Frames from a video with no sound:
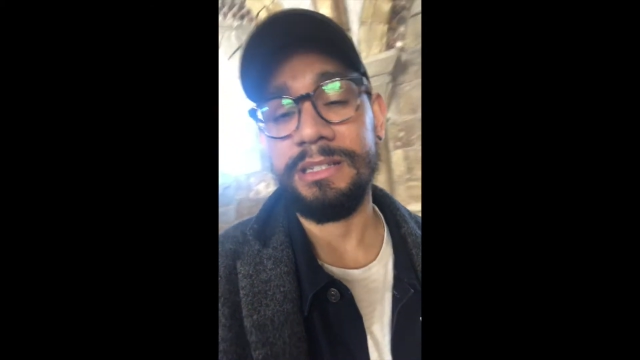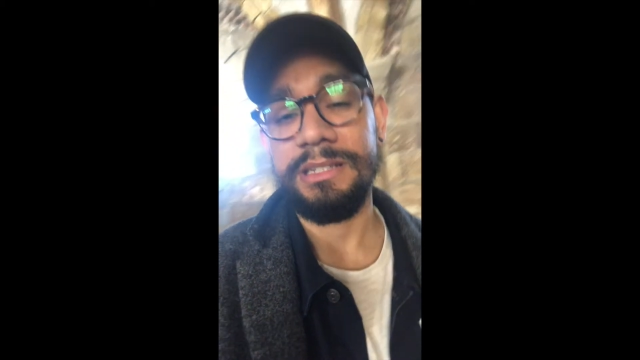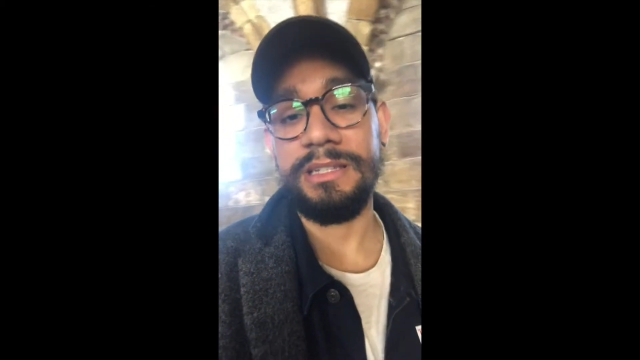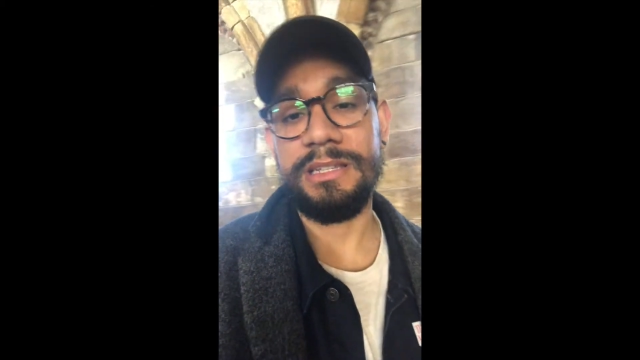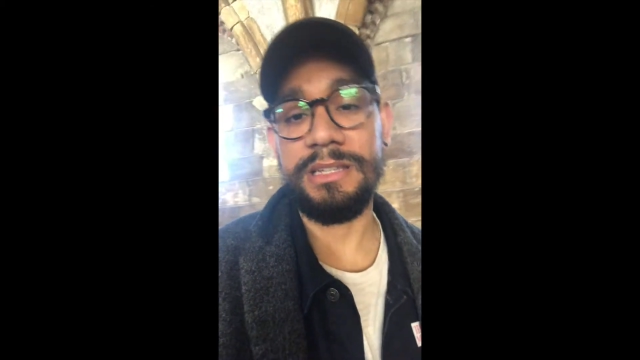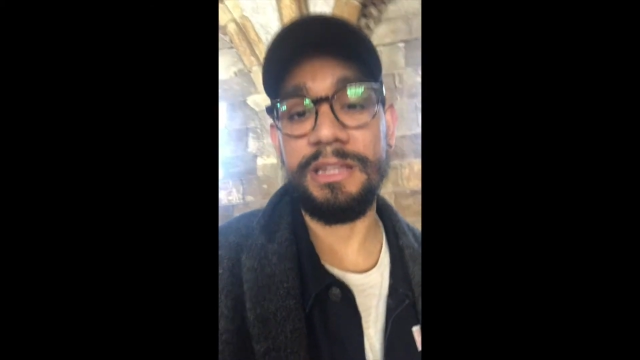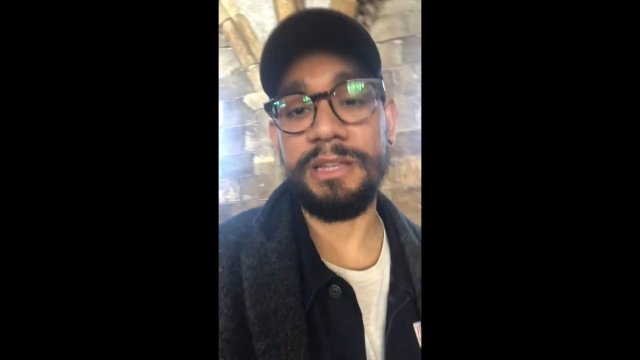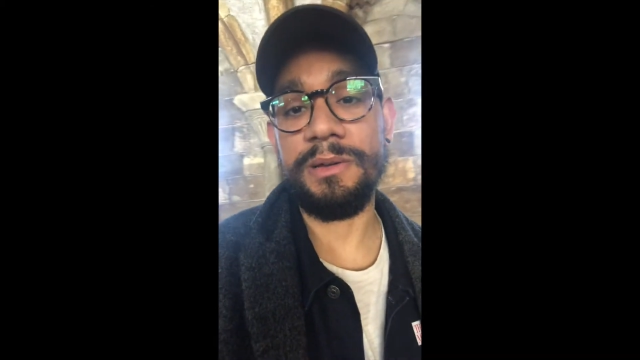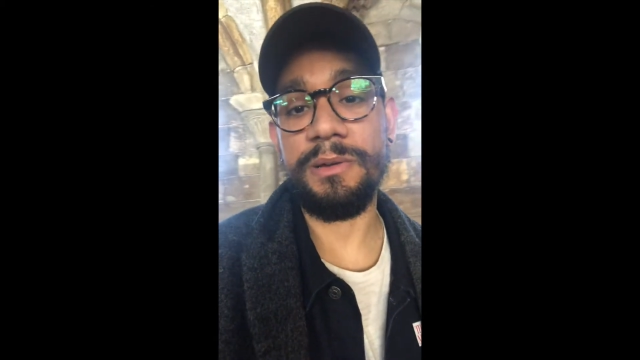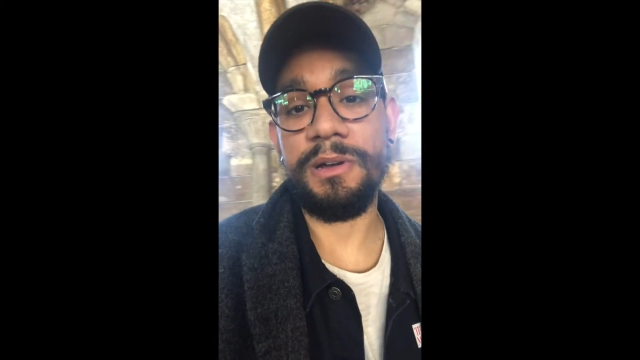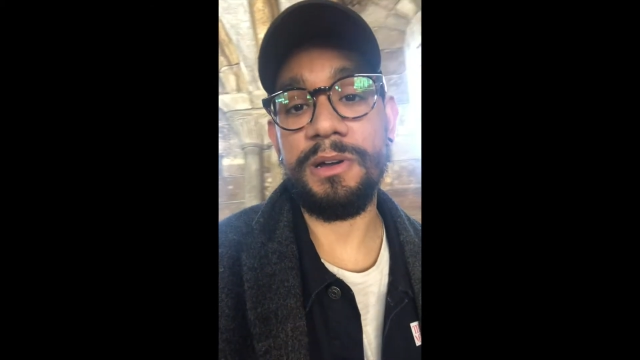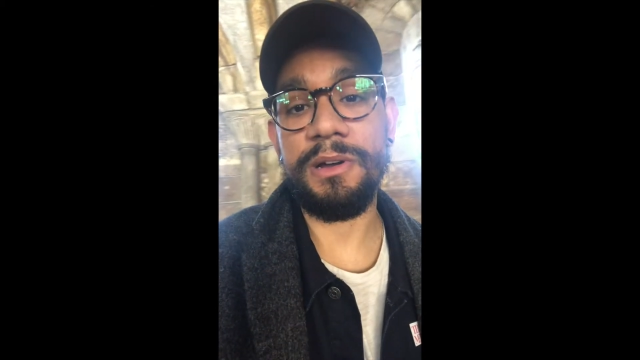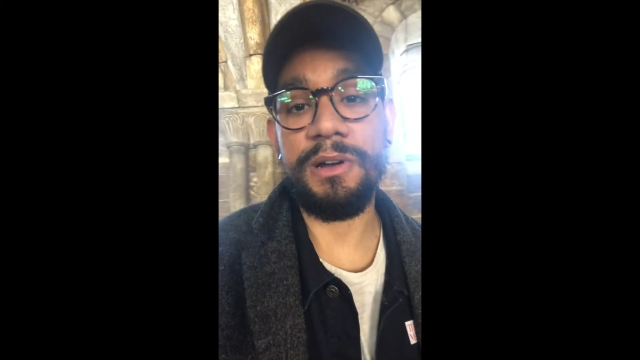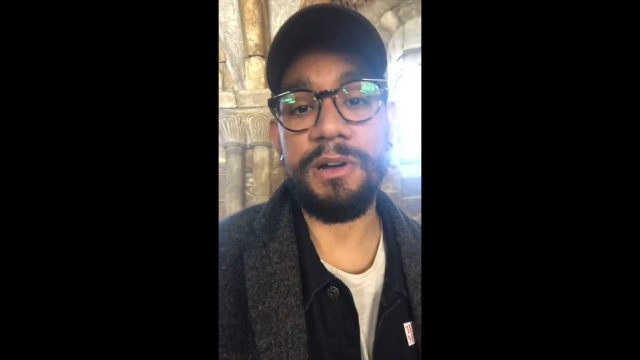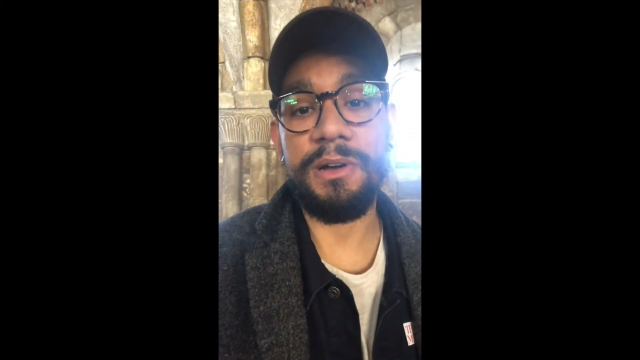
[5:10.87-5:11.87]
see
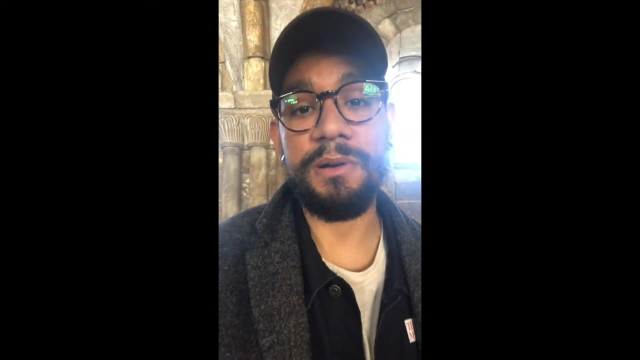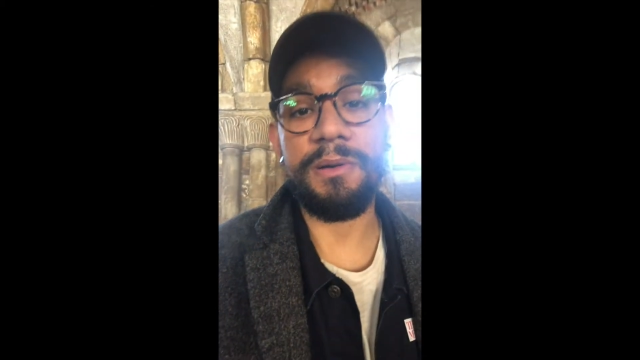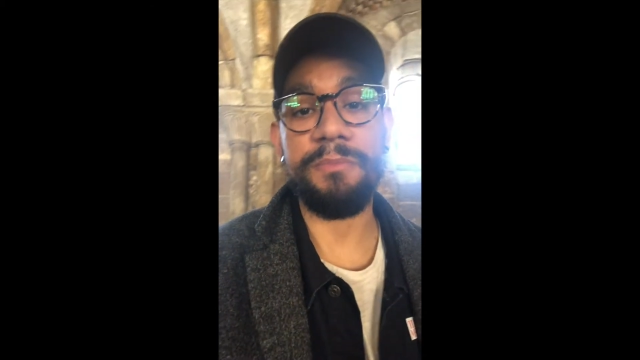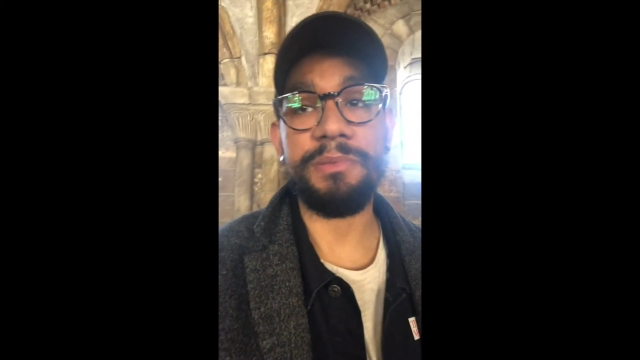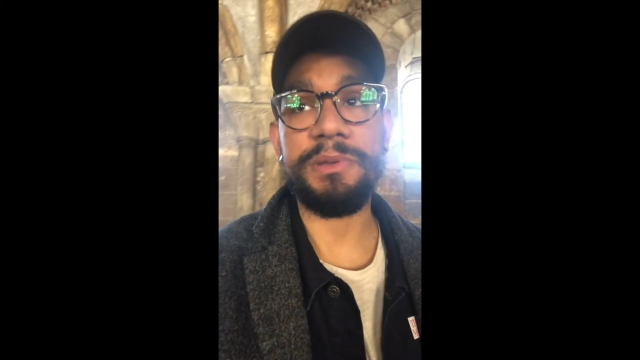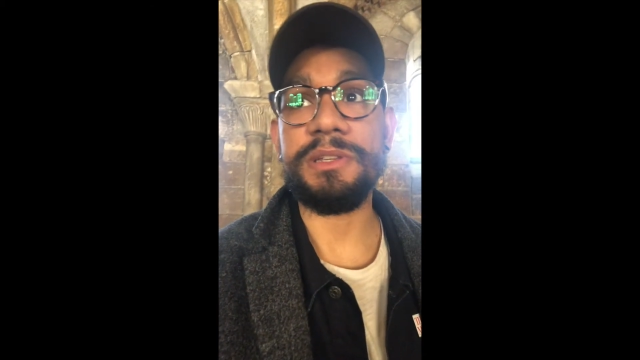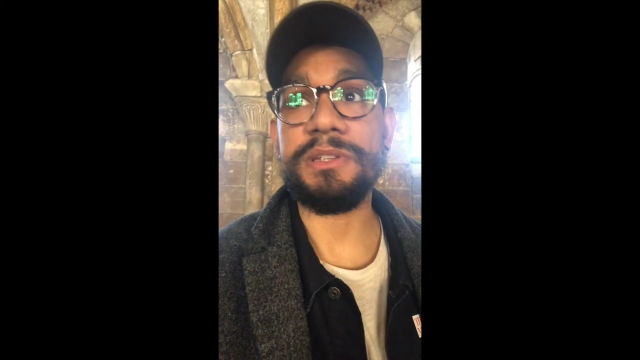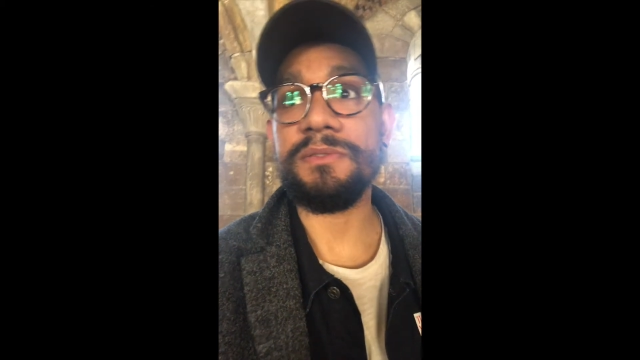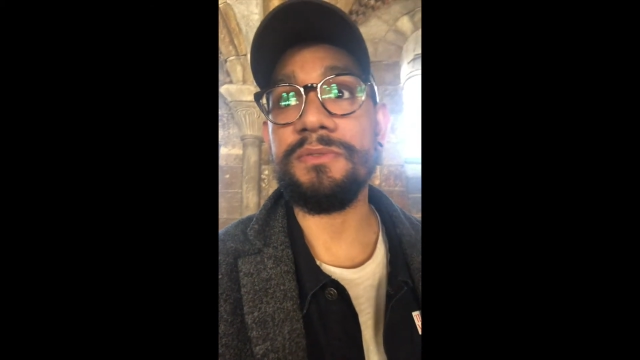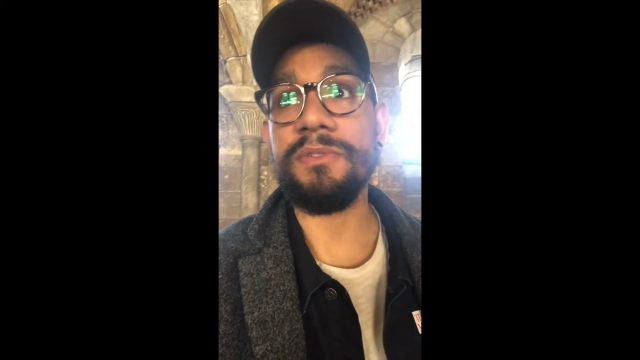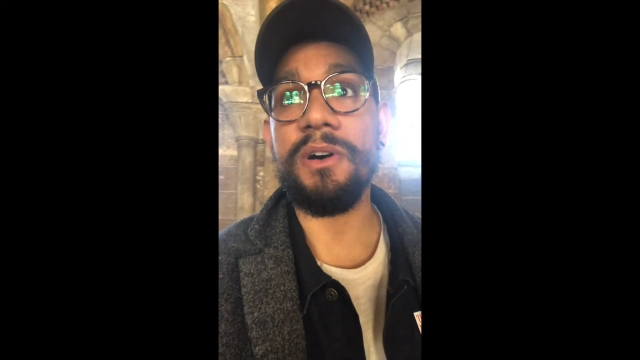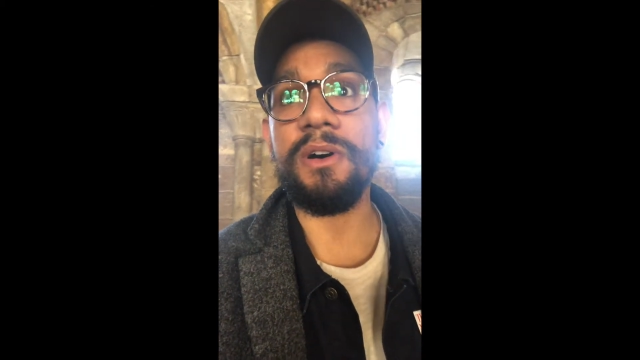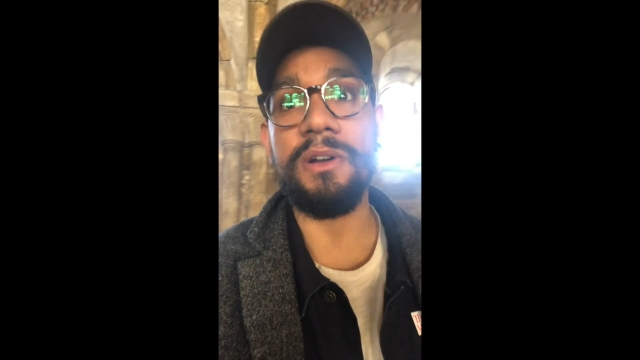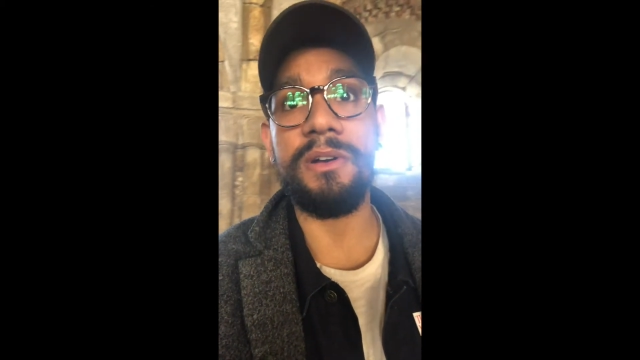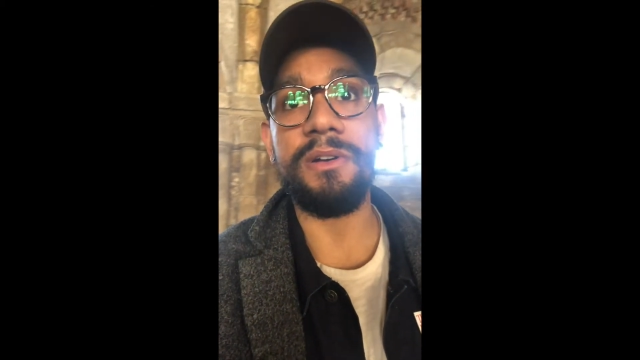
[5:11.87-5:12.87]
a piece of
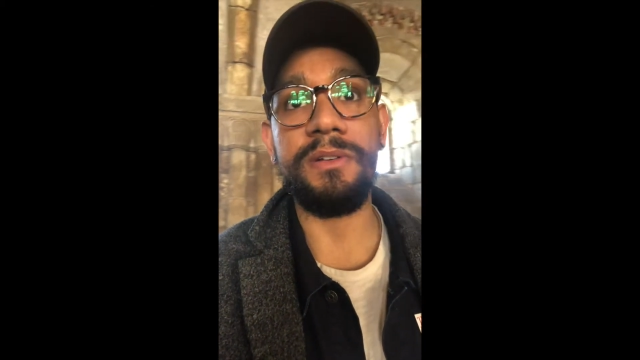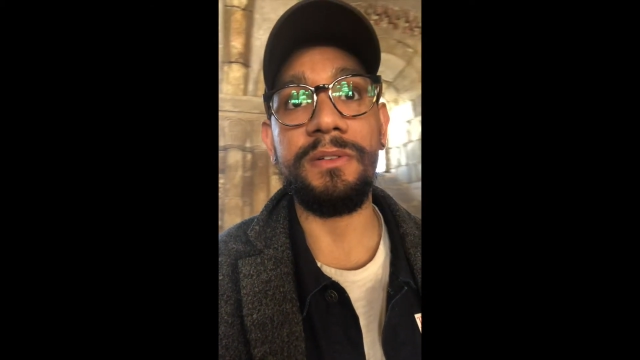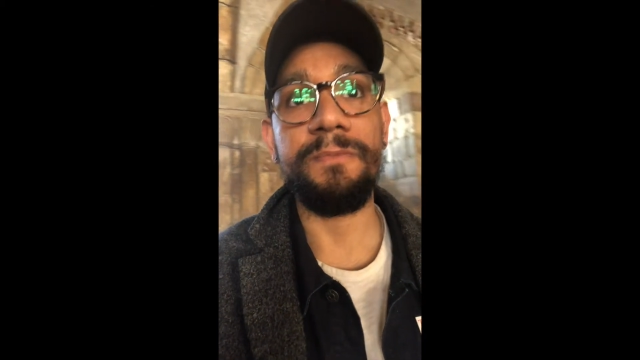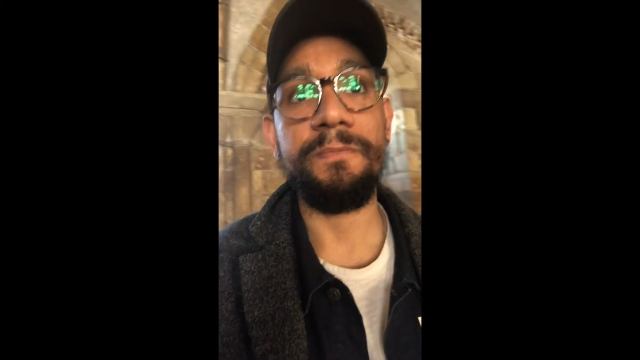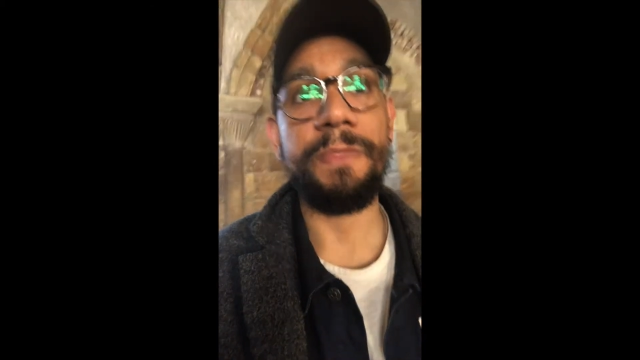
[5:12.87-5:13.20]
art